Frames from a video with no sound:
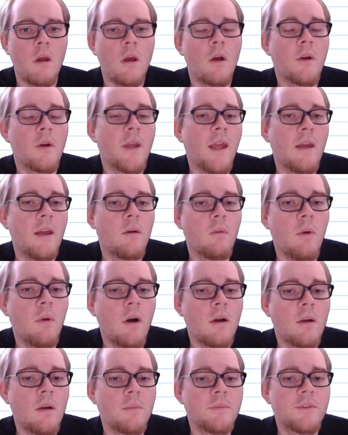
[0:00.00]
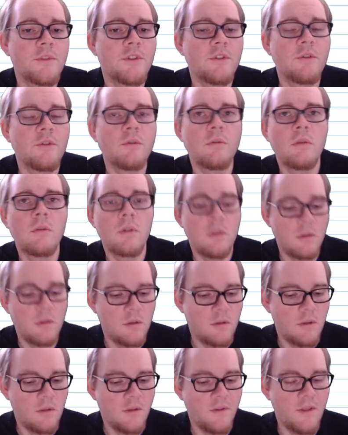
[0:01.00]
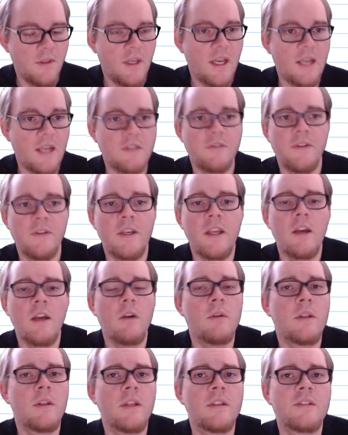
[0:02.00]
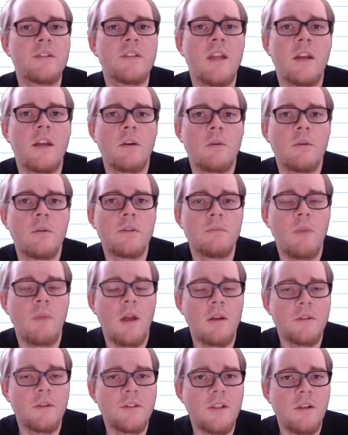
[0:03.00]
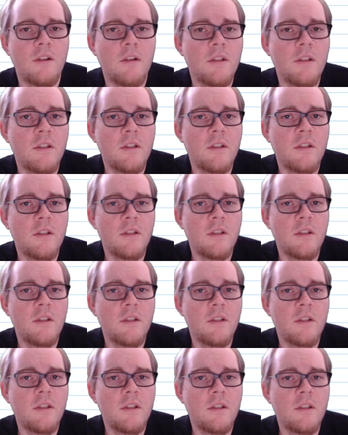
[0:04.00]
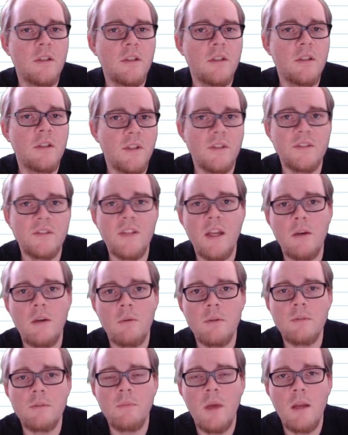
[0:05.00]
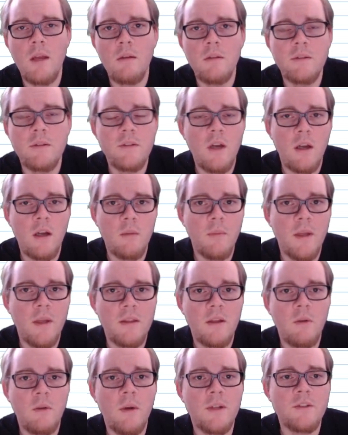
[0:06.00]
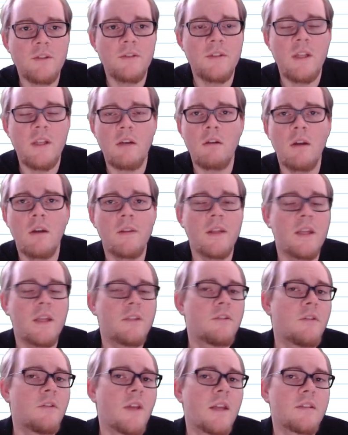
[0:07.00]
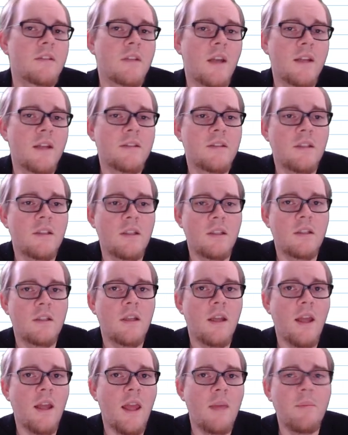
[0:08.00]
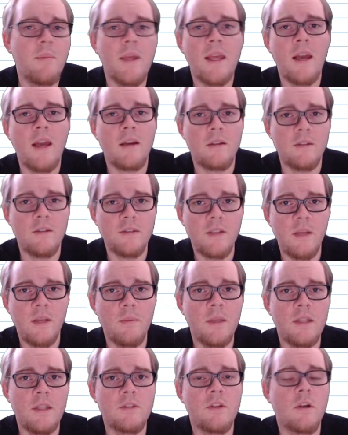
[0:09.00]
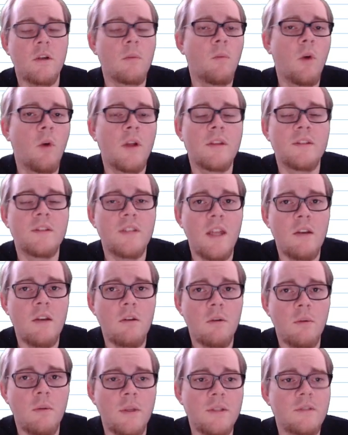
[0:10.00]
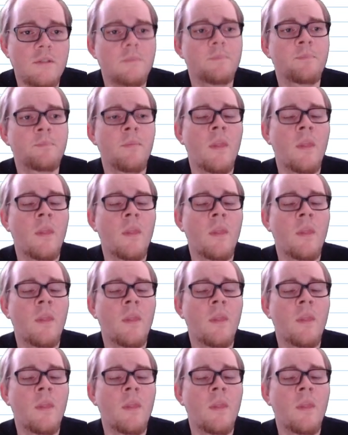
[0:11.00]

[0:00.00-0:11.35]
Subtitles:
Okay, welcome to the next video in this standard quiz model series, going through the solutions to the standard quiz model. I'm talking about the questions that are on the 2019 AP Calculus AB Term 1 standard quiz.